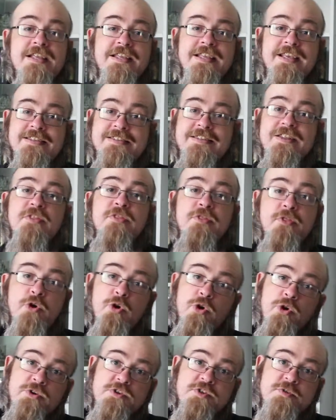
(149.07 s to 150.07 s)
gets the
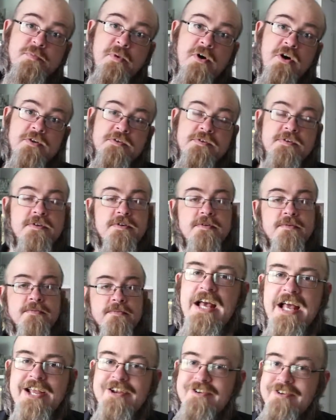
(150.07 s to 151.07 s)
third spot
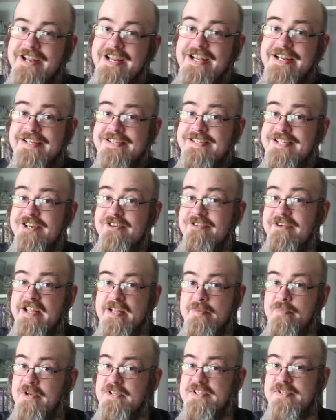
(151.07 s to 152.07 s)
agree,
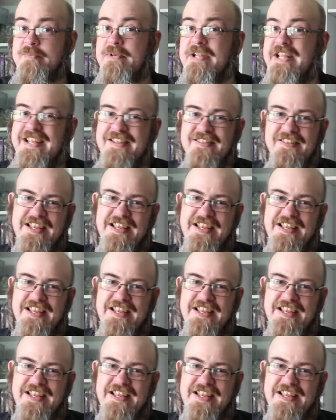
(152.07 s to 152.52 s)
disagree, possibly.